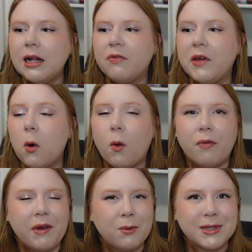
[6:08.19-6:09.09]
The whole
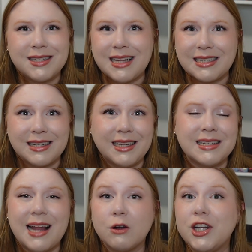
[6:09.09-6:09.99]
thing with Cecily
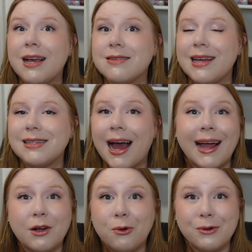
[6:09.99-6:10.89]
is now she has a
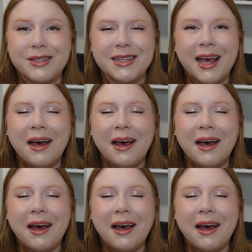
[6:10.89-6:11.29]
titled